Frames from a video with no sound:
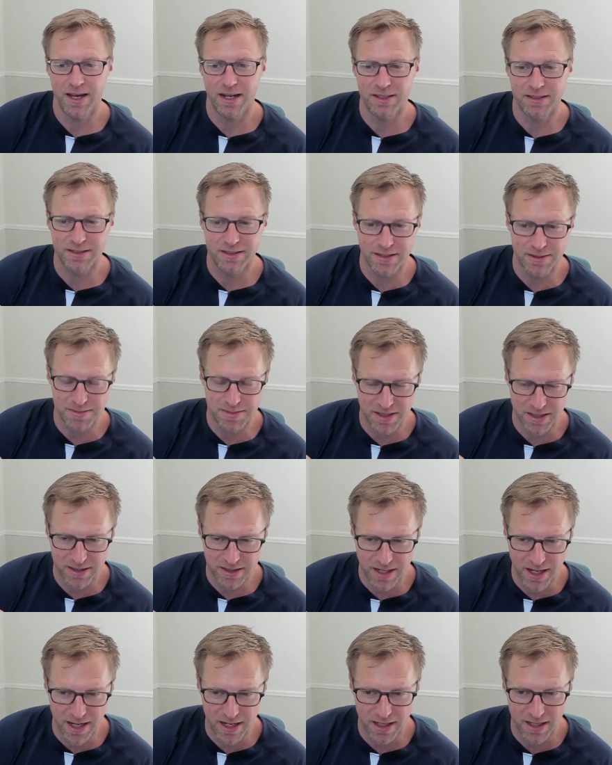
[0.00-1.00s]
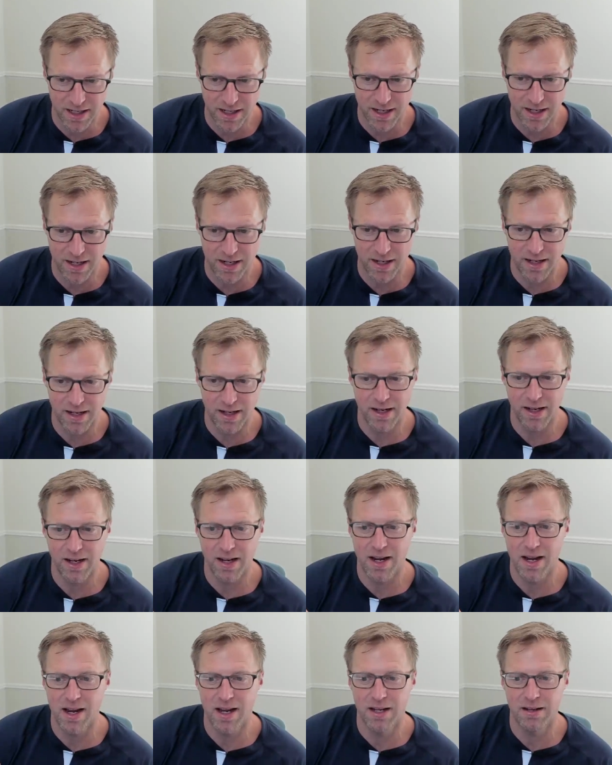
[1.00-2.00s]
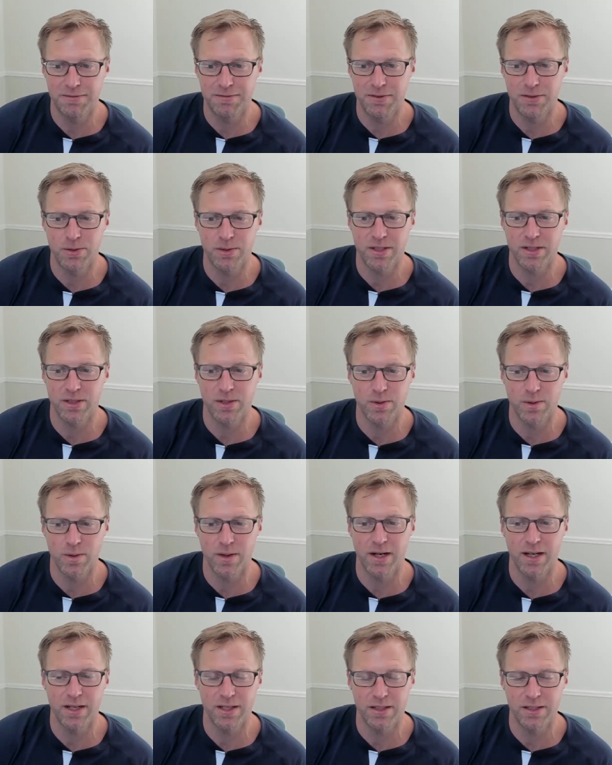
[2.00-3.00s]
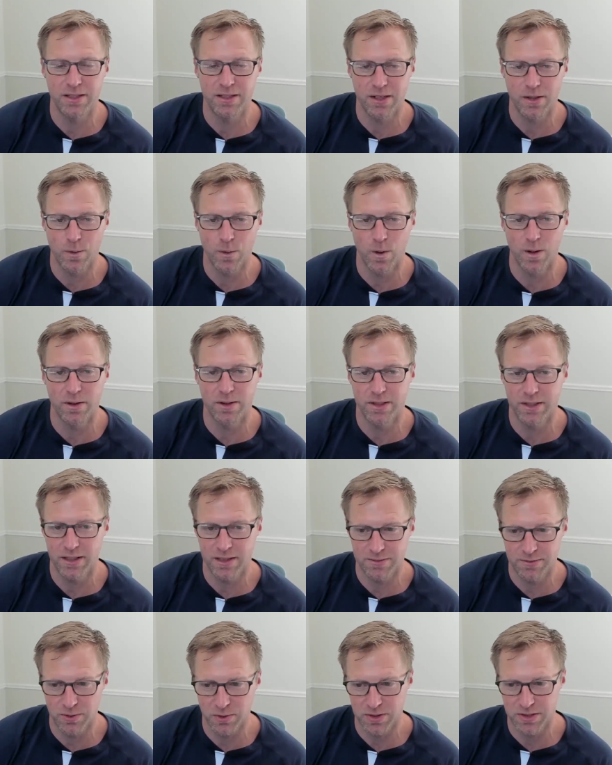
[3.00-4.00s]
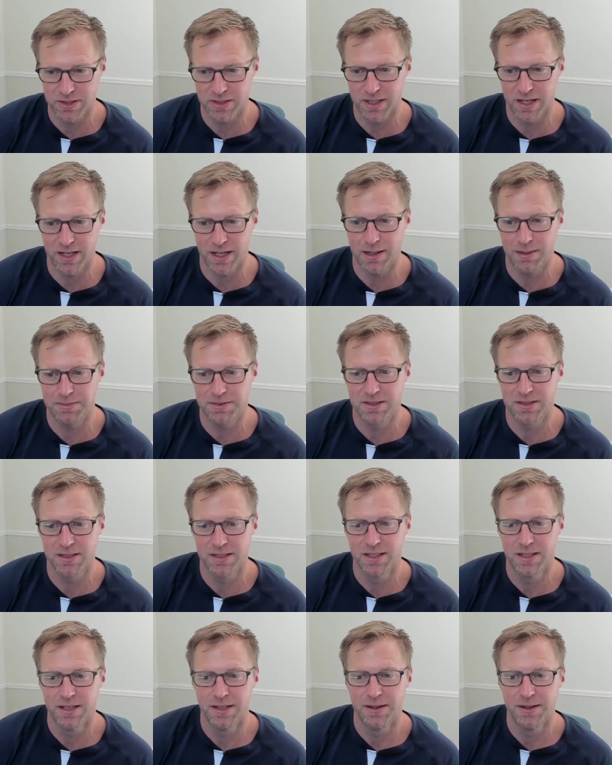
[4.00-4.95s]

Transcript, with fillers: That is something that if you can grade the quality of your setups